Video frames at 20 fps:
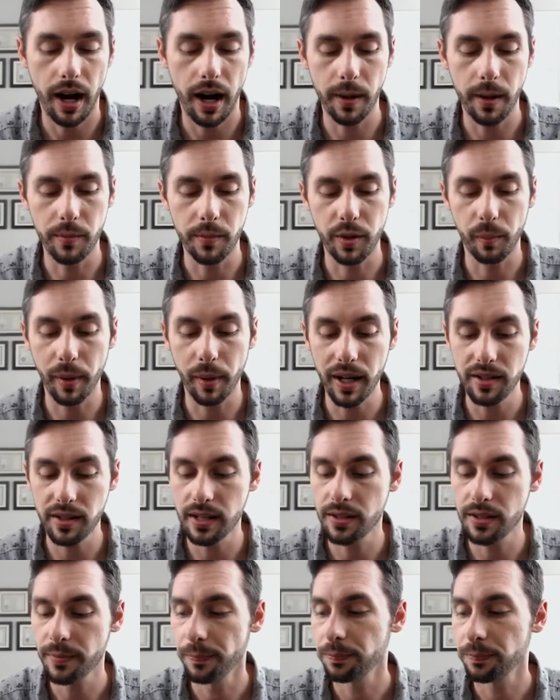So
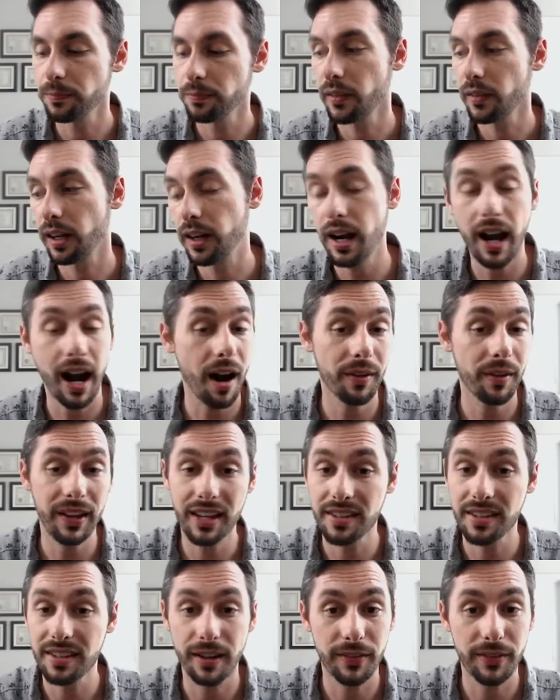Pisces, cut out that
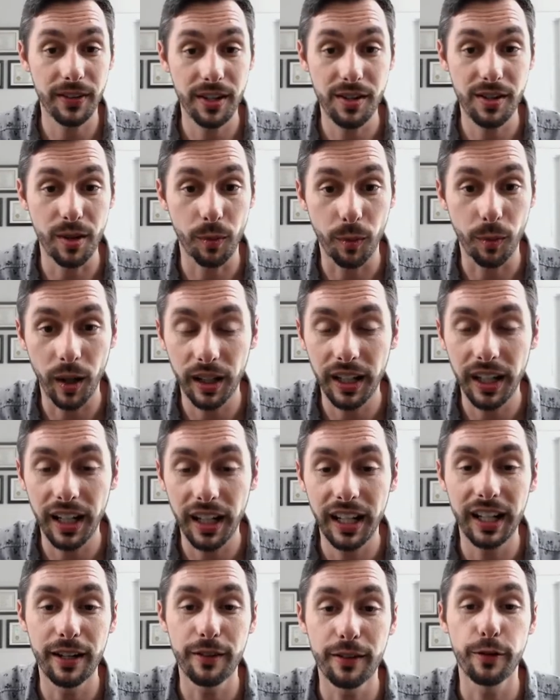stuff that isn't
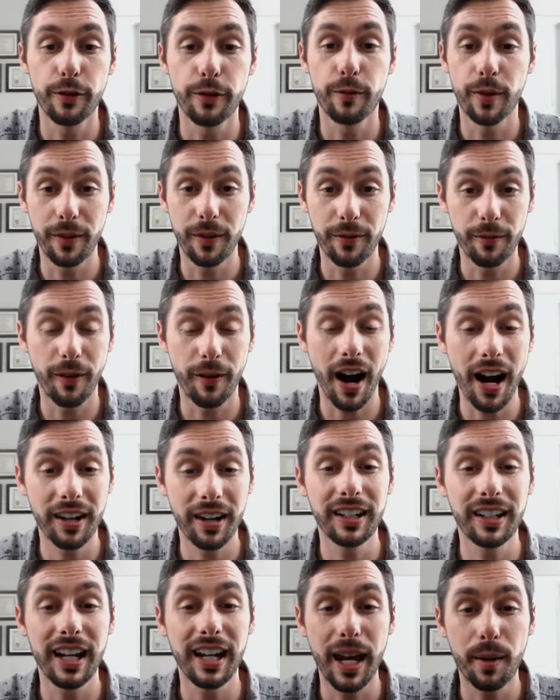working. If you've been
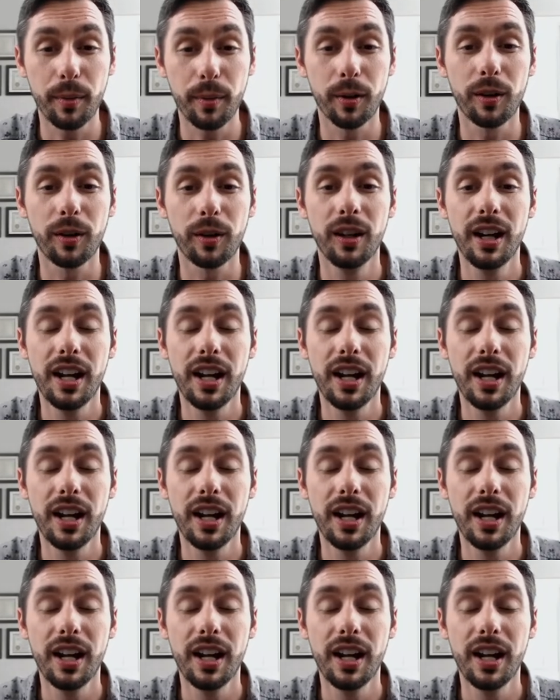finally able,